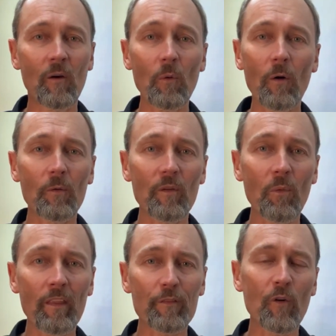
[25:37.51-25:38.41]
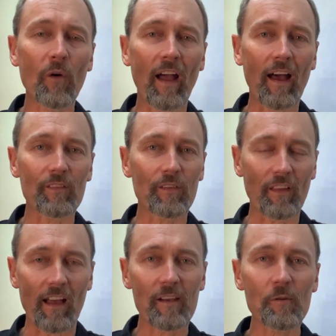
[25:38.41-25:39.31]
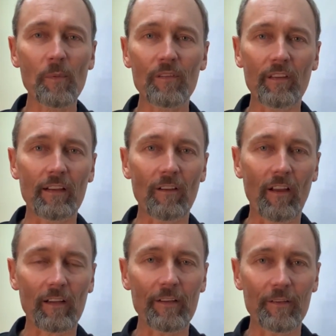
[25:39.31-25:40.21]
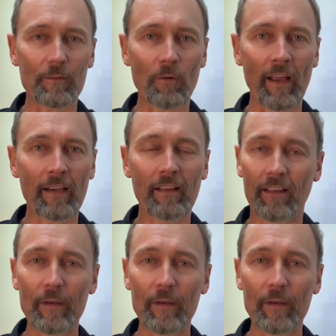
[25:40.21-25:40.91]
Well, the weather forecast is 100% likelihood of rain.